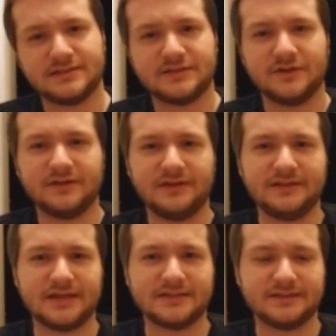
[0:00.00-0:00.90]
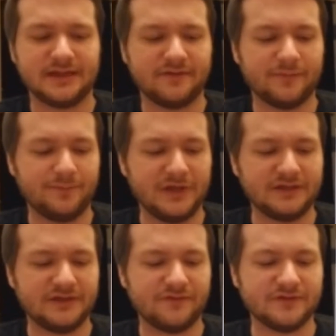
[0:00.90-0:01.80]
So I think that's kind of a
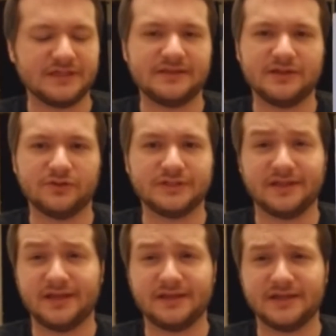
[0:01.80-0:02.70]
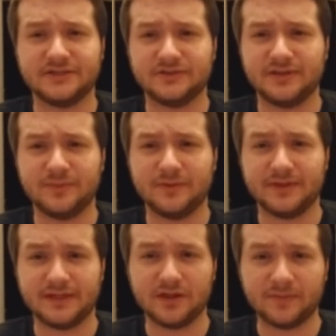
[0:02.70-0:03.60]
big difference. I think it looks a lot nicer than maybe
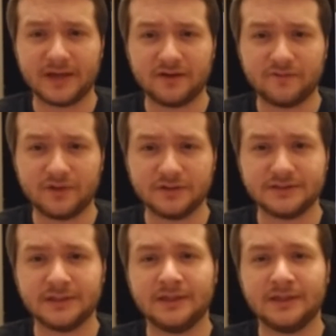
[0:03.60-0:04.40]
the yellow might have looked.